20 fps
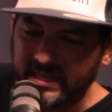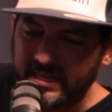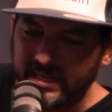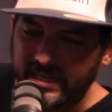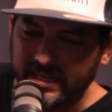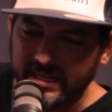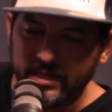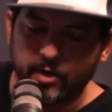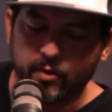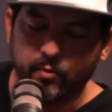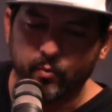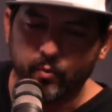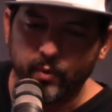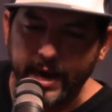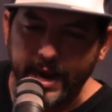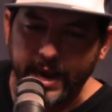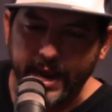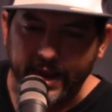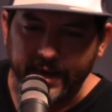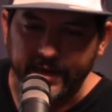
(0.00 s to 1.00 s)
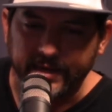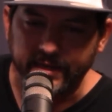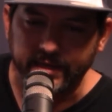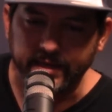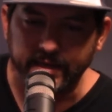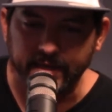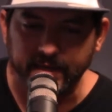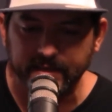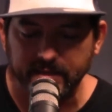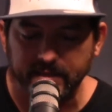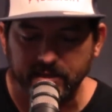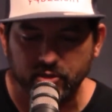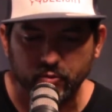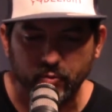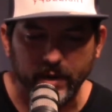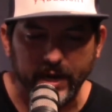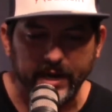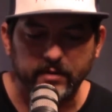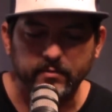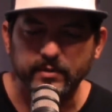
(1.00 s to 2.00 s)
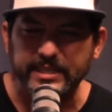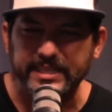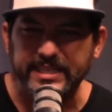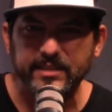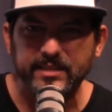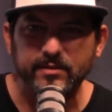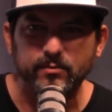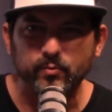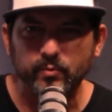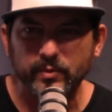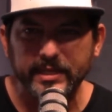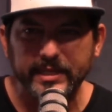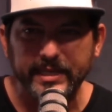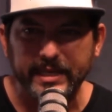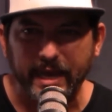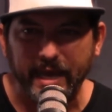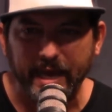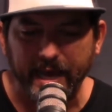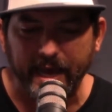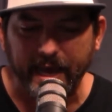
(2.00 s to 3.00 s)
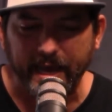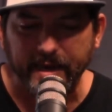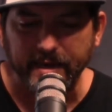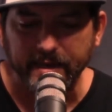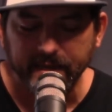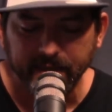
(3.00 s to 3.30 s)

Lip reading: a rack, and this rack would get really hot.